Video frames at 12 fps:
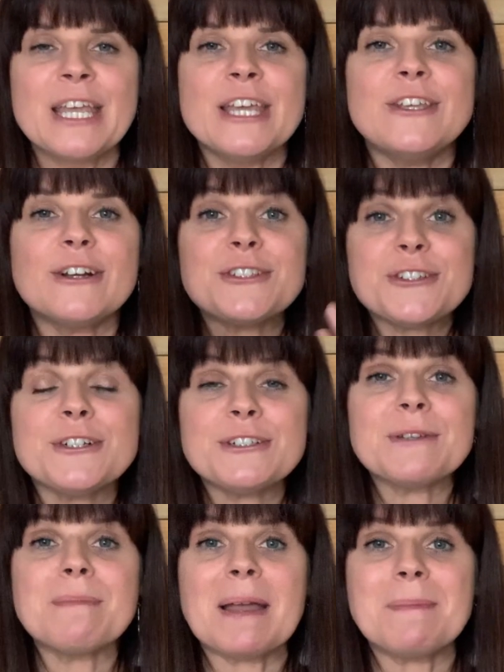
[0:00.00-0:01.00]
Your
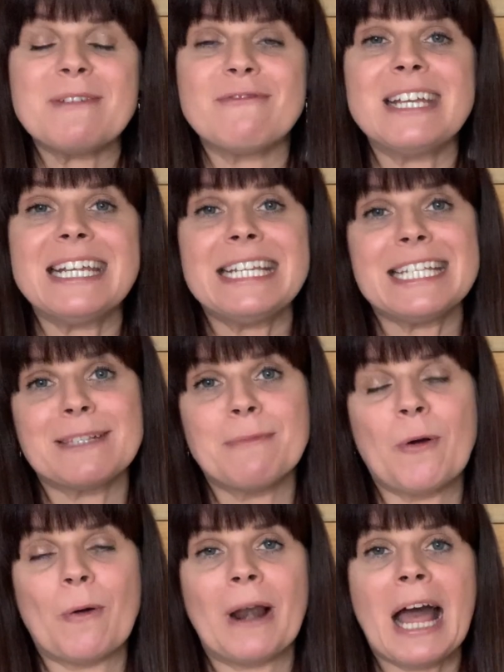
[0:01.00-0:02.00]
children might be really
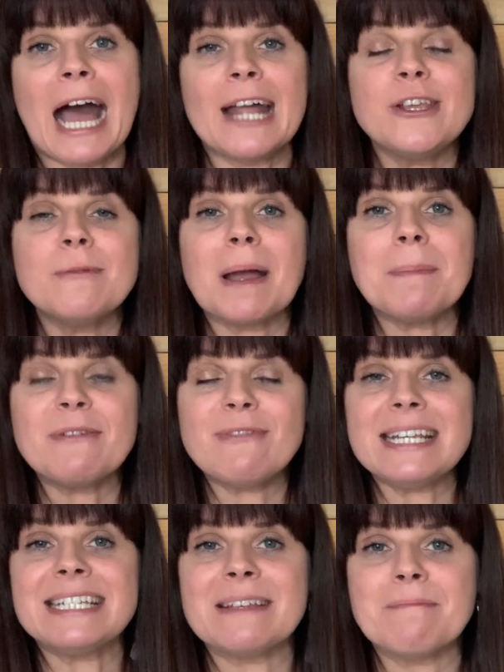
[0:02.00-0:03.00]
small, and you might be
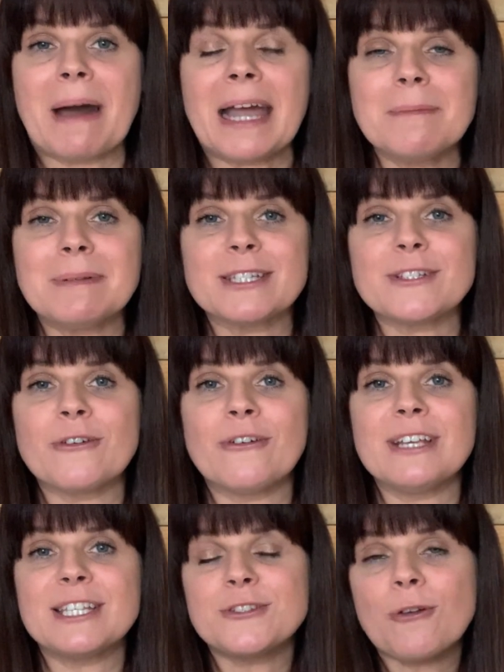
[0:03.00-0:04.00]
reading them Bible
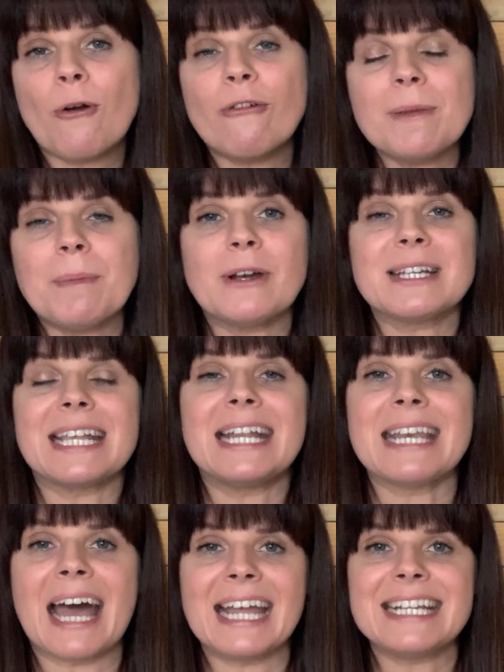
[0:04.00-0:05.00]
stories, storybooks at
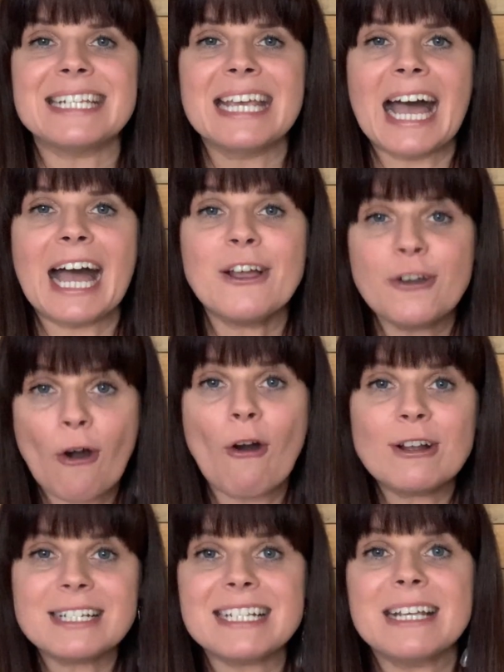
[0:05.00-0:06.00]
night, and
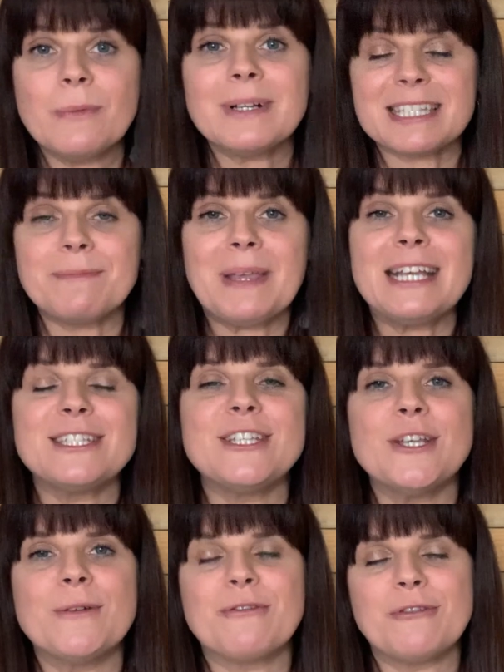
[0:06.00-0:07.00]
God will speak to
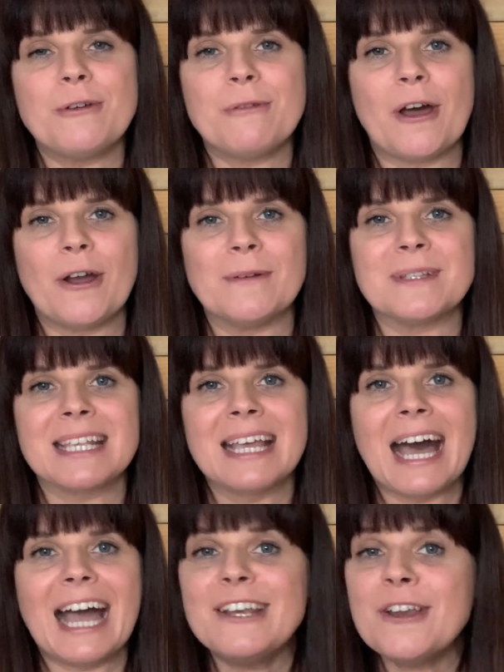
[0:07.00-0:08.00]
you through those.
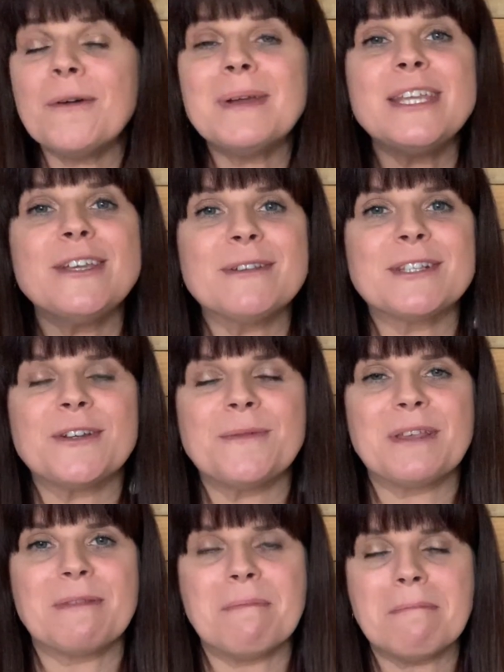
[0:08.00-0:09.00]
I know he used to
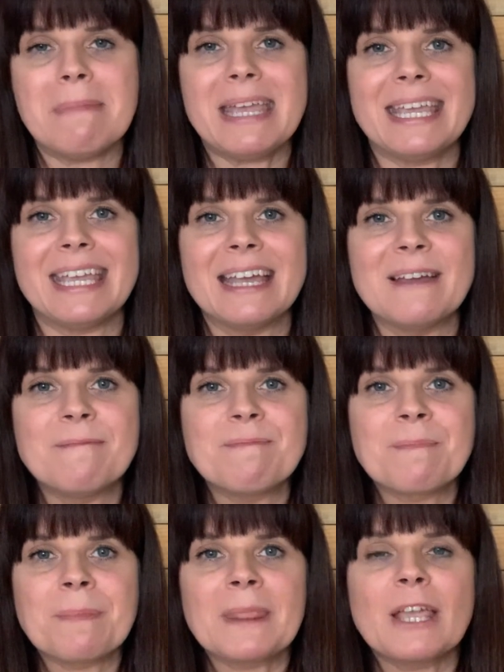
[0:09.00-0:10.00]
with me.
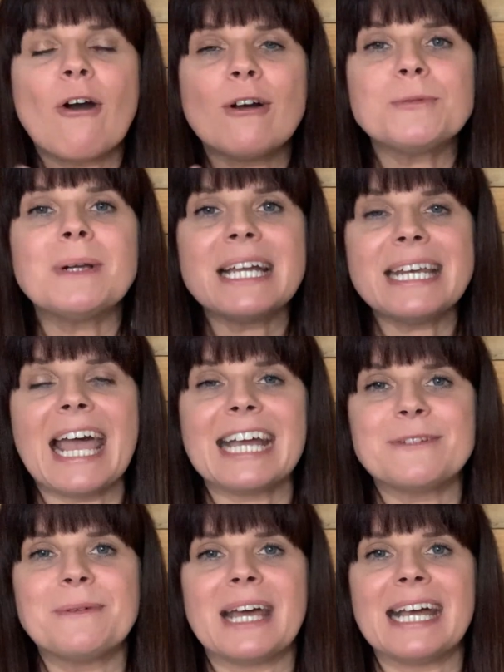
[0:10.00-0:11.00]
God will
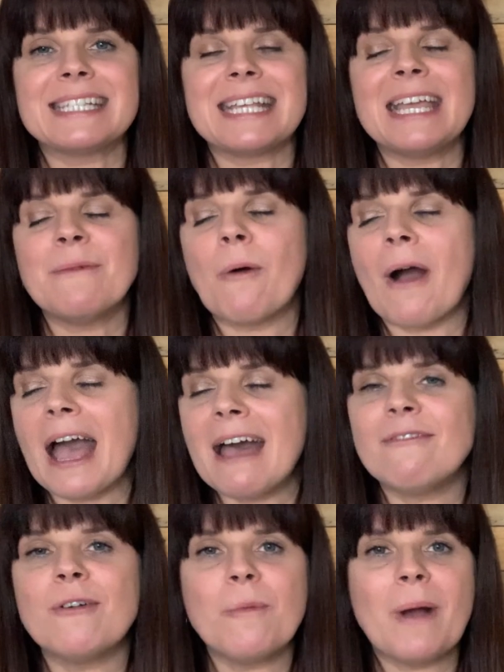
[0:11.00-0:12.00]
connect with us in
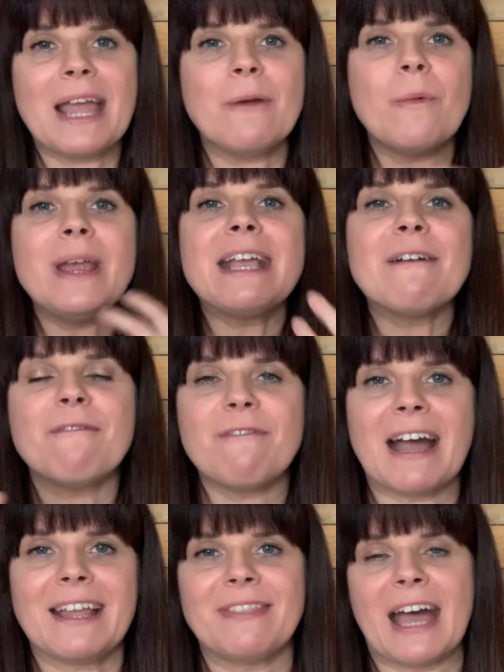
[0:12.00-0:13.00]
whatever way we can
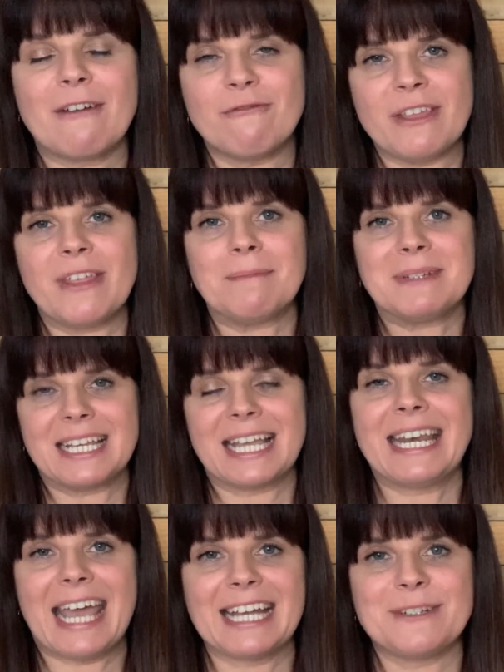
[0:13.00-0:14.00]
find that rhythm to
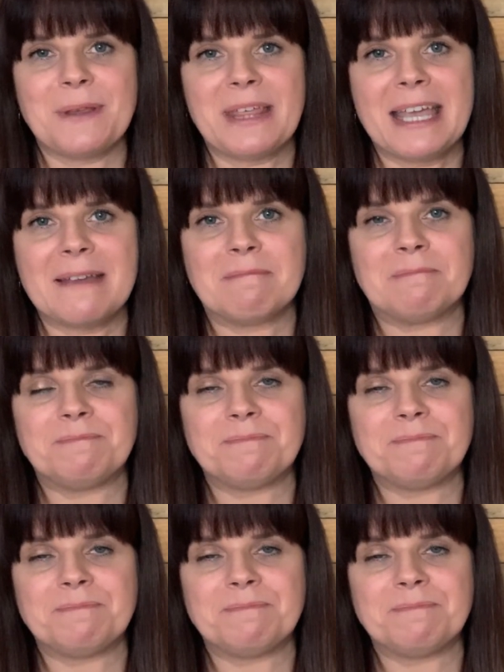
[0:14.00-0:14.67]
connect with him.